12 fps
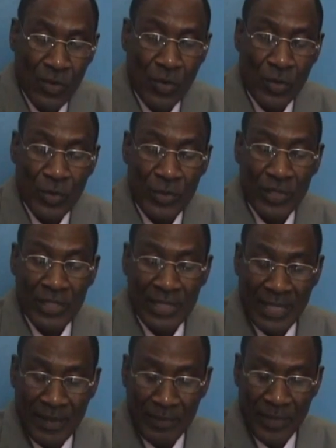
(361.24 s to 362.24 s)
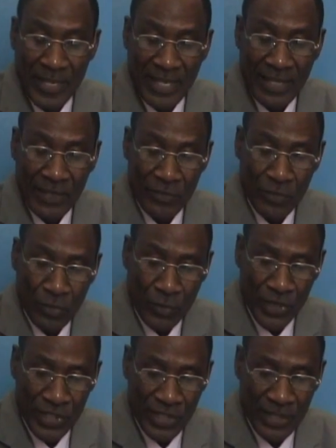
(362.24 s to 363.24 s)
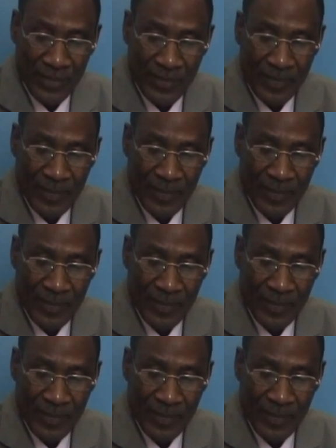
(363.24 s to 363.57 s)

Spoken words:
or Zambia if you wish.